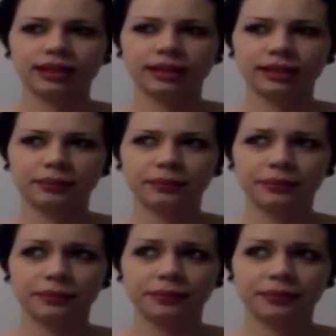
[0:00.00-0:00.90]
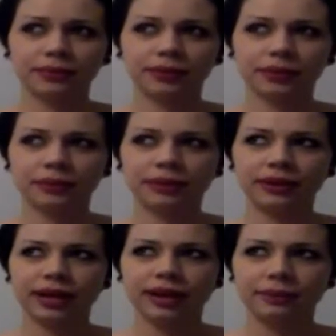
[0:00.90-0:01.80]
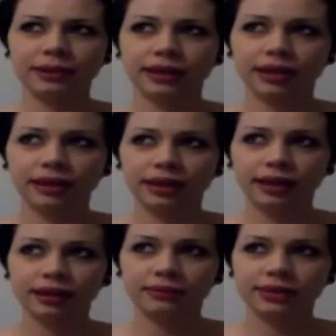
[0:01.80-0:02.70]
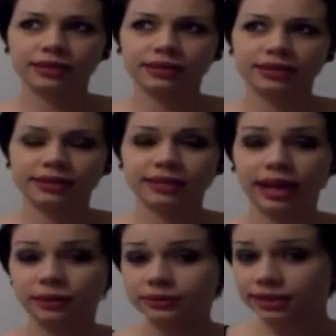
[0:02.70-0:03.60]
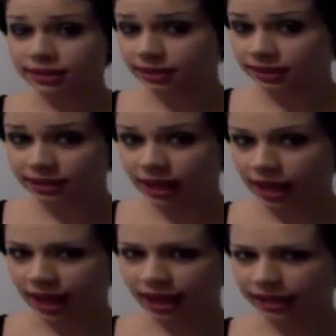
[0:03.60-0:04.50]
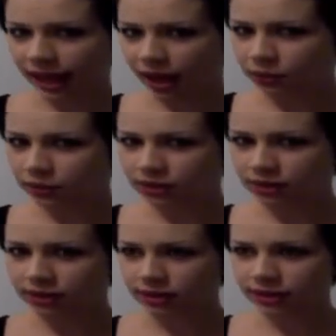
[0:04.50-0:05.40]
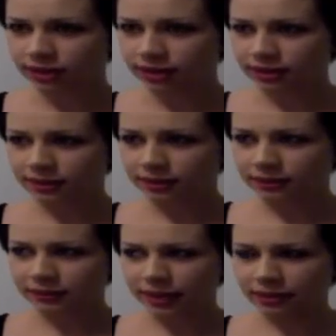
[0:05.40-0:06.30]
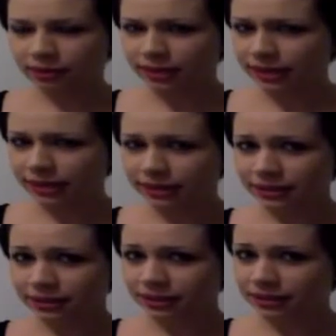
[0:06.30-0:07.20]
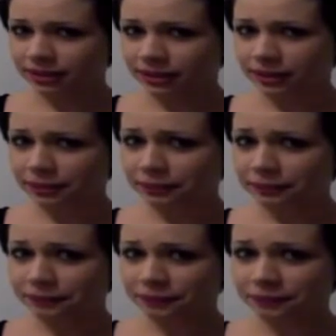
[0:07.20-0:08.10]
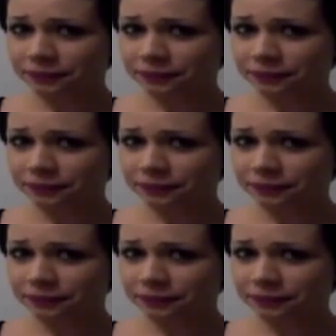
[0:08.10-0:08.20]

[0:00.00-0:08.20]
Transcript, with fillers: um, a weird habit I have is counting. I count everything, um,